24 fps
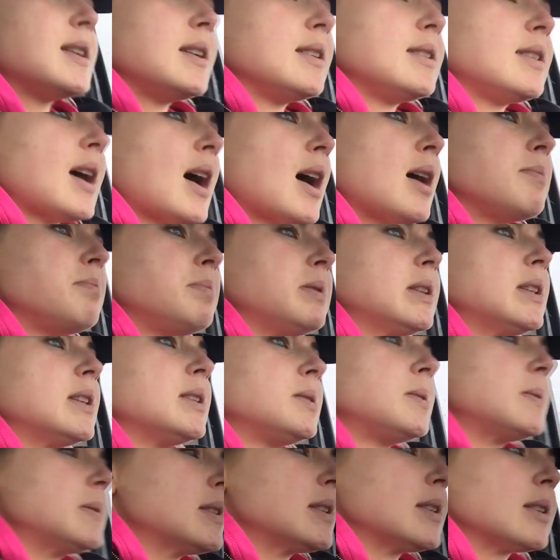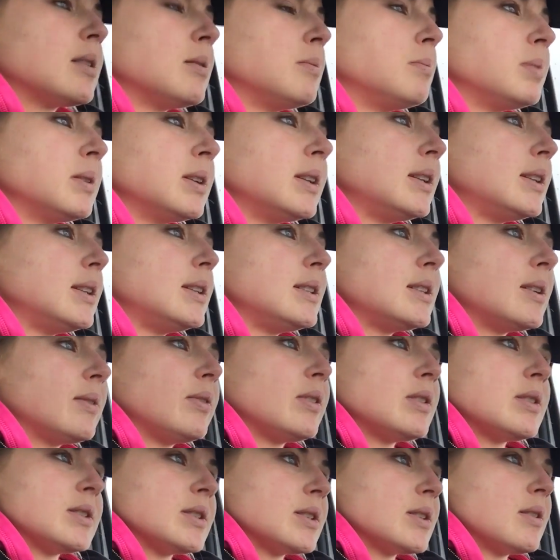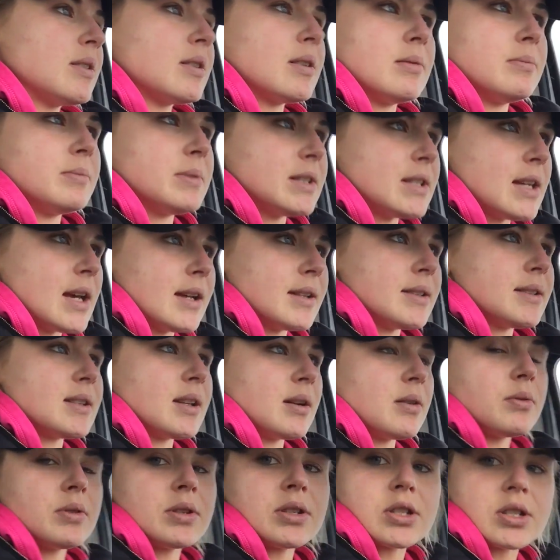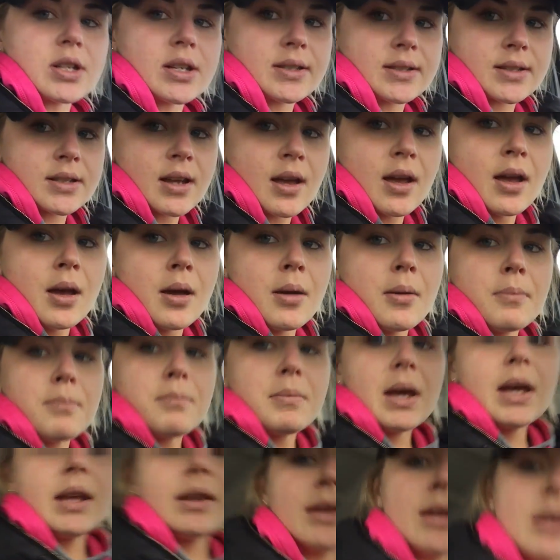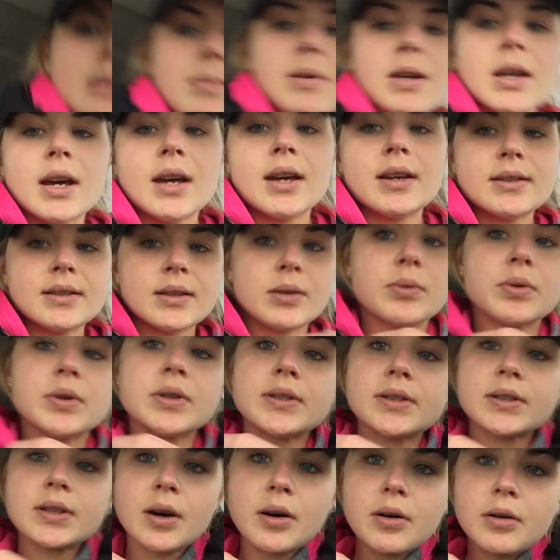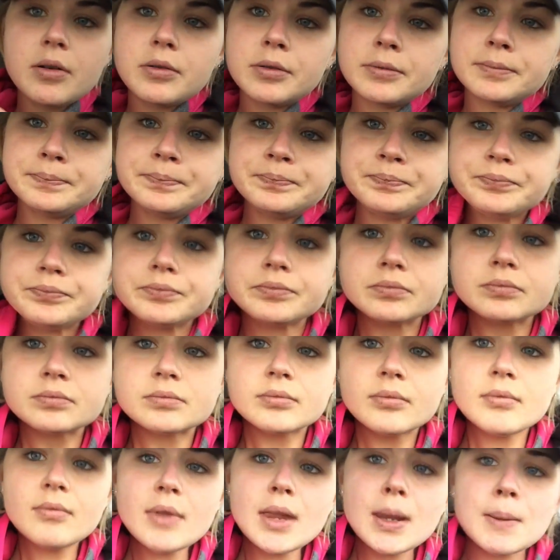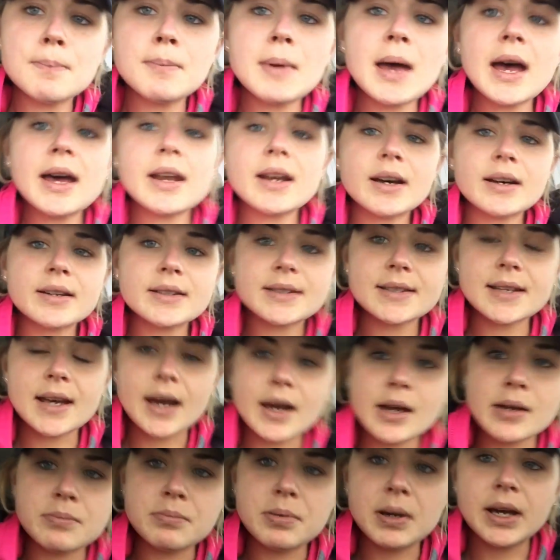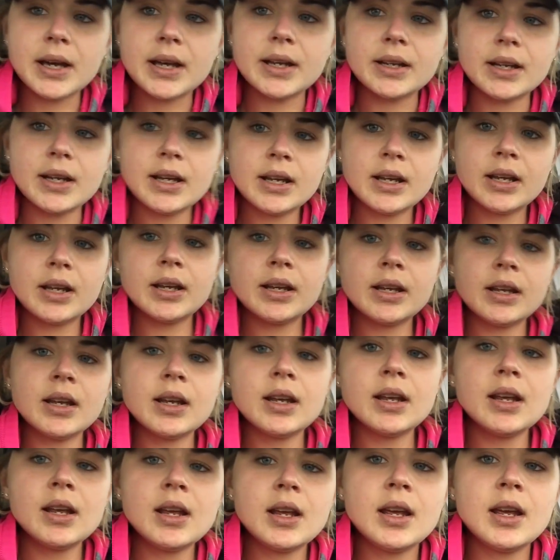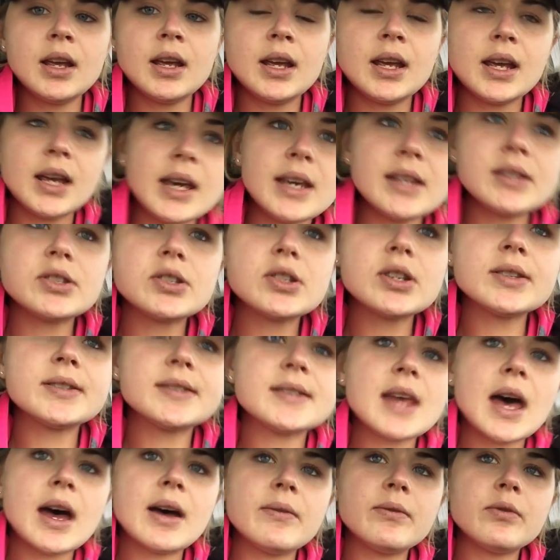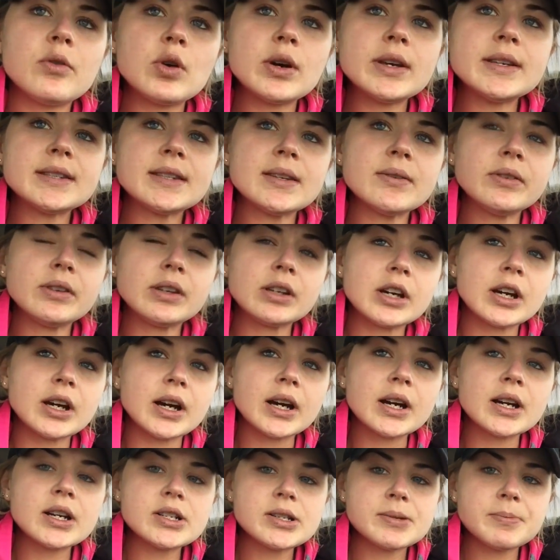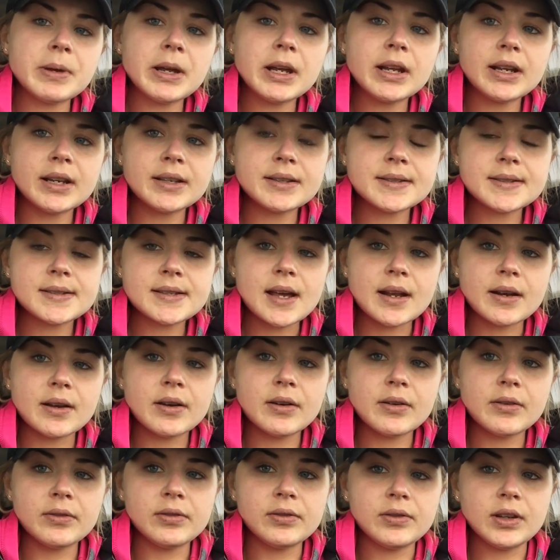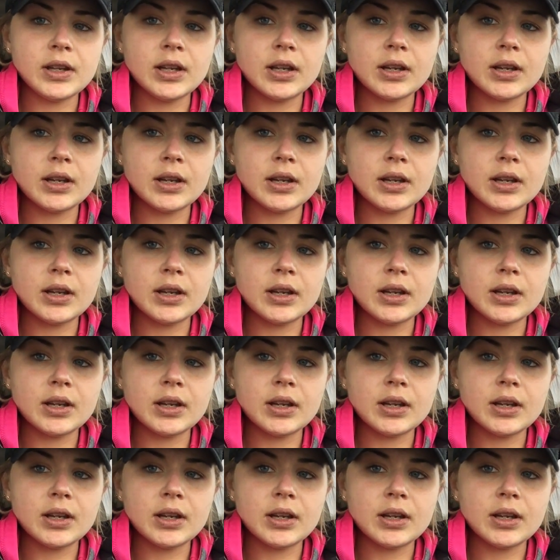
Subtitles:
like that. But this was a completely different circumstance, and it was just mainly because it was so bad outside. But it's just that voice of encouragement instead of,